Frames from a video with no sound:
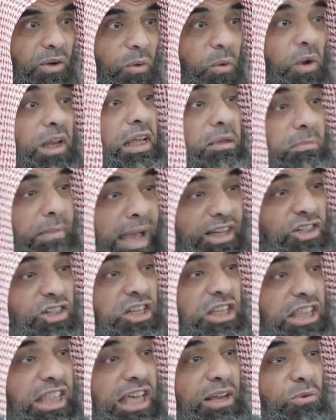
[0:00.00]
Well,
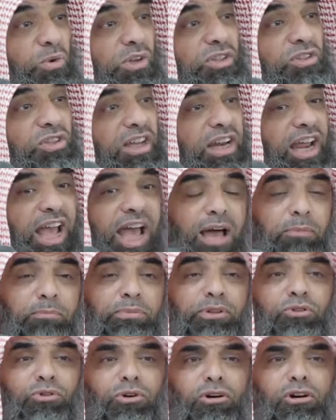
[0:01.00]
imagine then what's going to
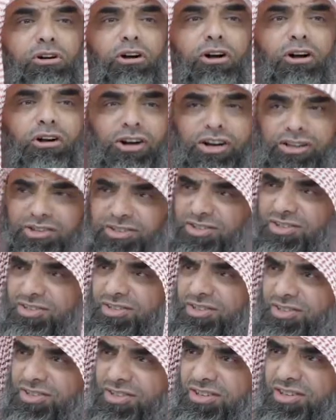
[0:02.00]
happen to our
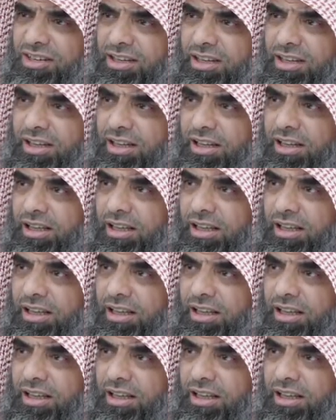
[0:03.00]
hearts